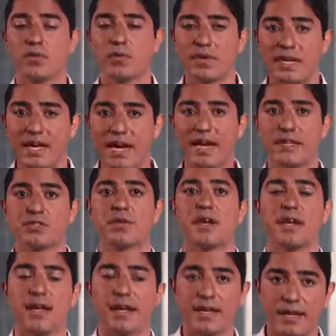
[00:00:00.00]

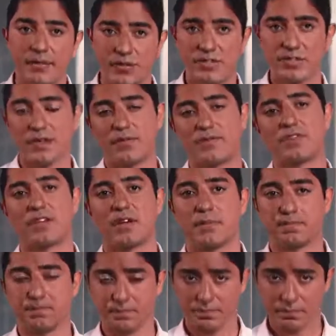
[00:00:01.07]
rehydrate, and give yourself
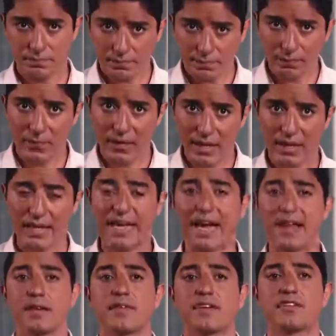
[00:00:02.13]
some
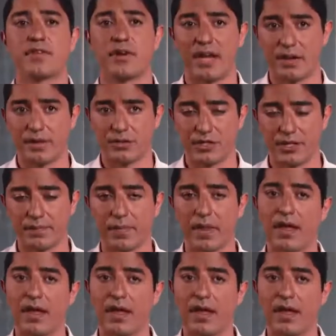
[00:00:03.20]
calories for energy.